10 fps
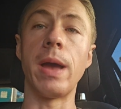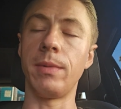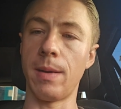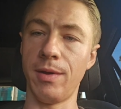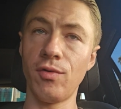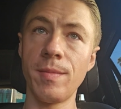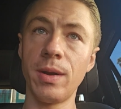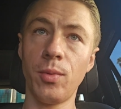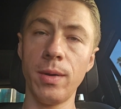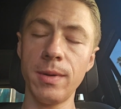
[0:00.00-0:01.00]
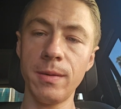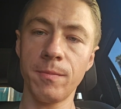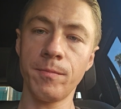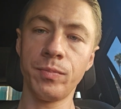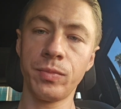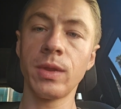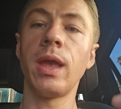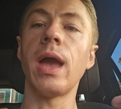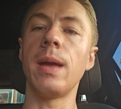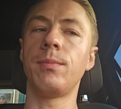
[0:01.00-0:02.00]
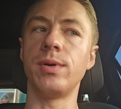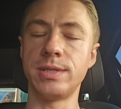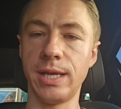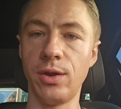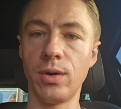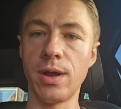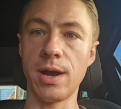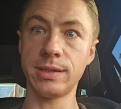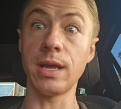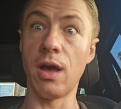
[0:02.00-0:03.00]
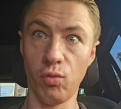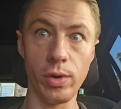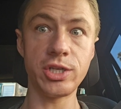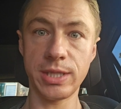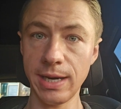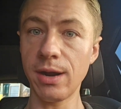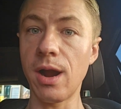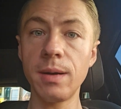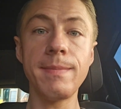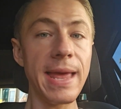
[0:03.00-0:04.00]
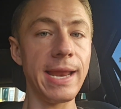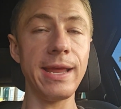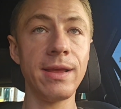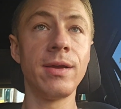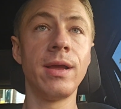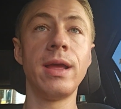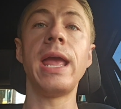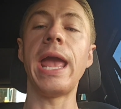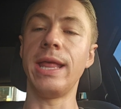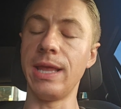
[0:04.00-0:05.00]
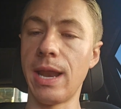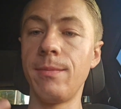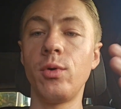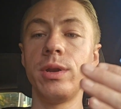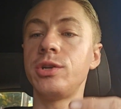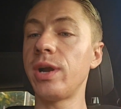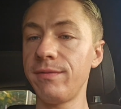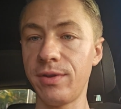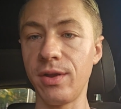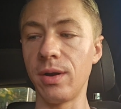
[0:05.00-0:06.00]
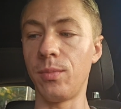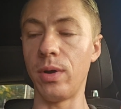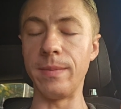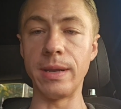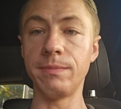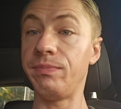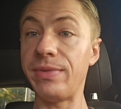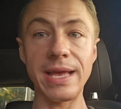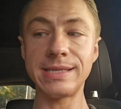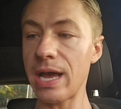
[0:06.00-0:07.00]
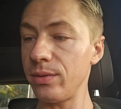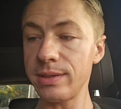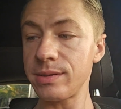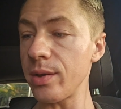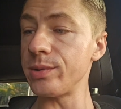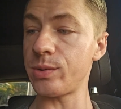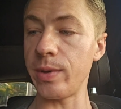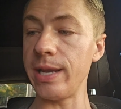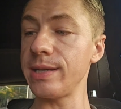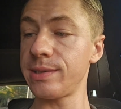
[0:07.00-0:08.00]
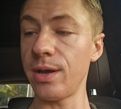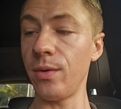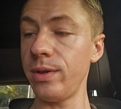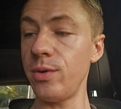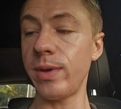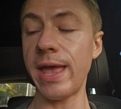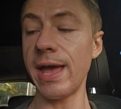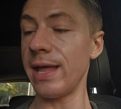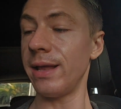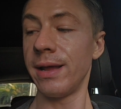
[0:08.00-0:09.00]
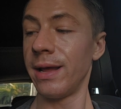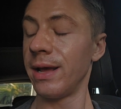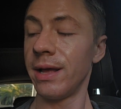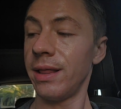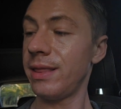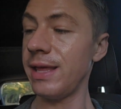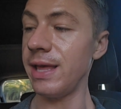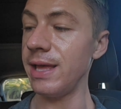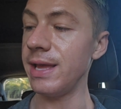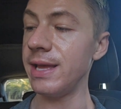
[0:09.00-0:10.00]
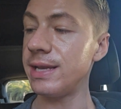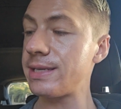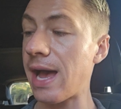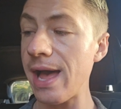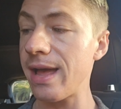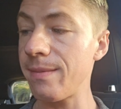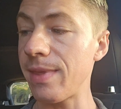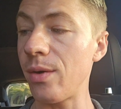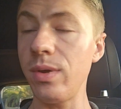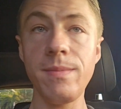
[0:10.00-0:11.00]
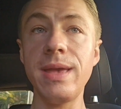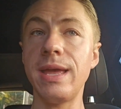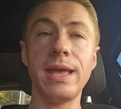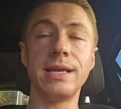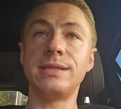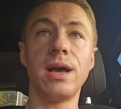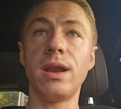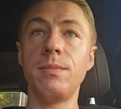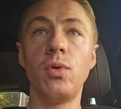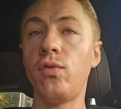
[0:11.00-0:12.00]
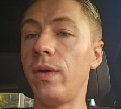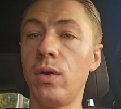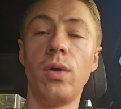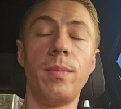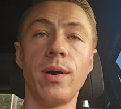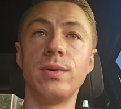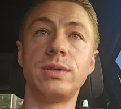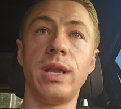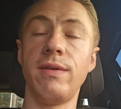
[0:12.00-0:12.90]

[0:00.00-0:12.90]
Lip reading: I'm coming from an appointment, I'm printing your docs, of which there are many, and then I'm going to drive to your appointment. That's how this goes, sweetie. So you can't, the time that we meet is not a moving goalpost.